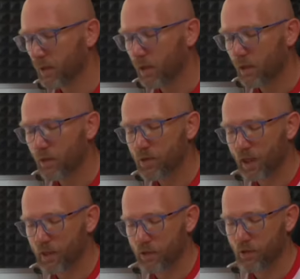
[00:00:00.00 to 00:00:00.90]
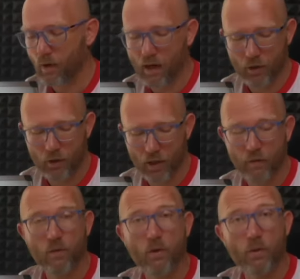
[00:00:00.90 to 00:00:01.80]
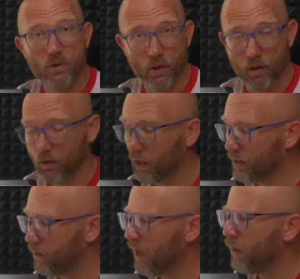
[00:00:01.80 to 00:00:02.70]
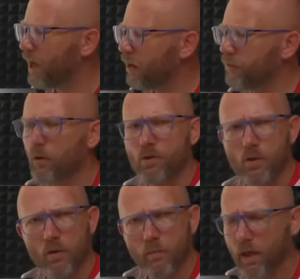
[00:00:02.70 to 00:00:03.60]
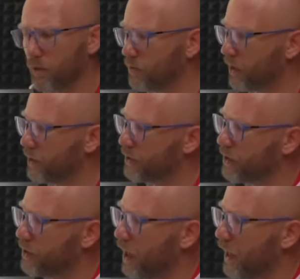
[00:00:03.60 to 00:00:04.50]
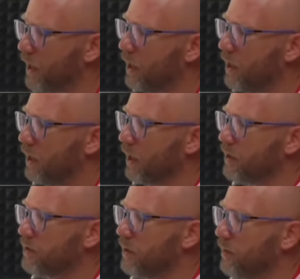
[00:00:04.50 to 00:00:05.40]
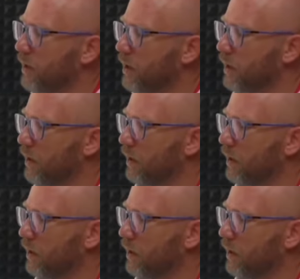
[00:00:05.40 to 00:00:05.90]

use cases you are actually focusing on? I said, well, we are focusing on the big use cases like customer